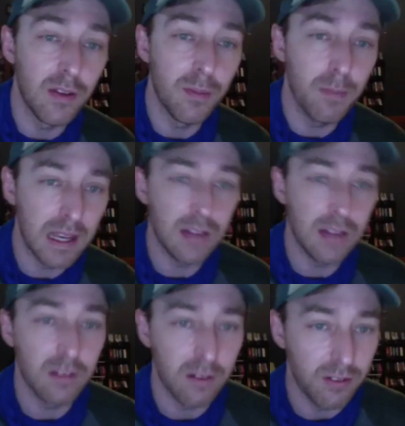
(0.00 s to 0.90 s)
making the
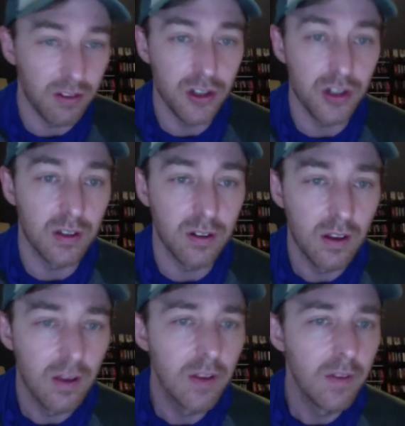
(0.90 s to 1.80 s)
decision.
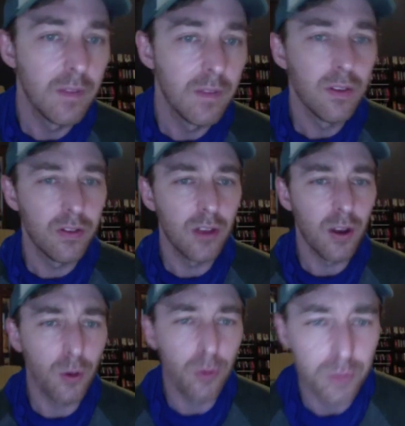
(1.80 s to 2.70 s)

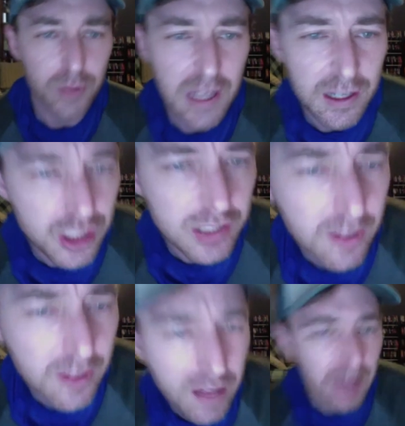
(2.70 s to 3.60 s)
So yeah, she yeah. does
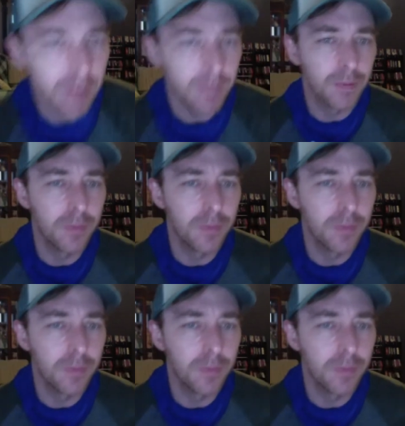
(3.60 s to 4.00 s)
have